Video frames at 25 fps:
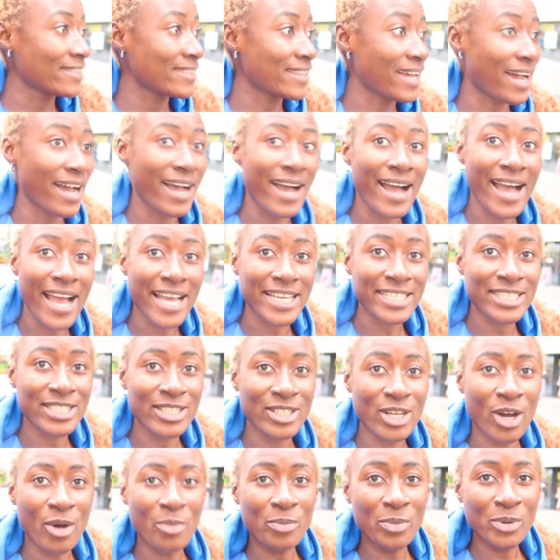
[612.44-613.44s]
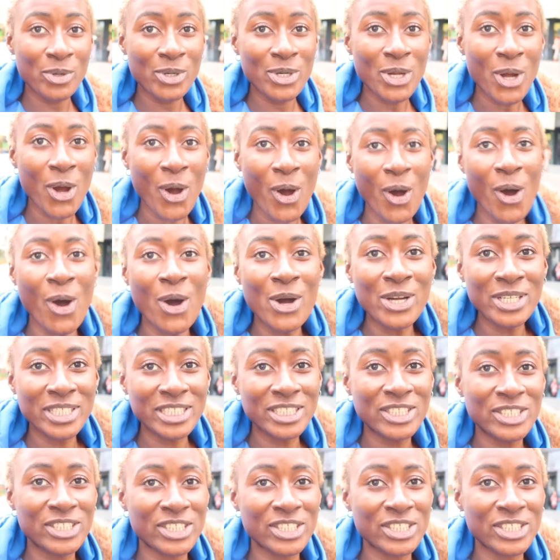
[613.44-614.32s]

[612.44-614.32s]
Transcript: that I stumbled on the